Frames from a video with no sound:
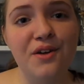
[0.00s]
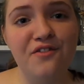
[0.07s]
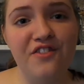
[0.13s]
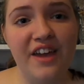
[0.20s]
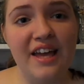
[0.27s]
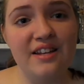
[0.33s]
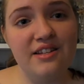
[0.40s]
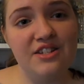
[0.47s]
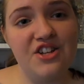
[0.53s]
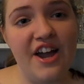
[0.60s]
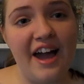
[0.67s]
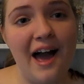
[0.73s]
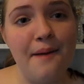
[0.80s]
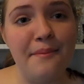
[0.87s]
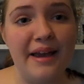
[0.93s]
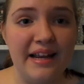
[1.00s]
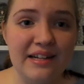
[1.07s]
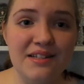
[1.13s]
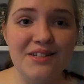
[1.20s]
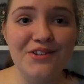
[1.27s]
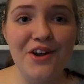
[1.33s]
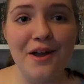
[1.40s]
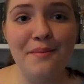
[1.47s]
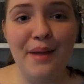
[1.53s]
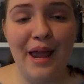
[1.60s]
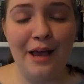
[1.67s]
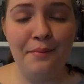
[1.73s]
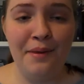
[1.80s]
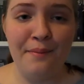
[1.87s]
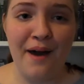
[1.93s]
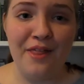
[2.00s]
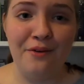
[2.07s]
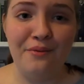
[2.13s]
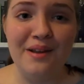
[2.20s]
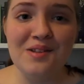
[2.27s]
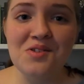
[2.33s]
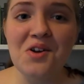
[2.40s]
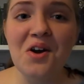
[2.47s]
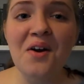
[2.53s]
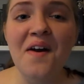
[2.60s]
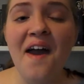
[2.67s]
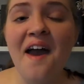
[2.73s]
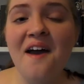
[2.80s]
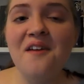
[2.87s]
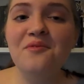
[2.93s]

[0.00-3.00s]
Don't forget to check out my Instagram at AV by the Window.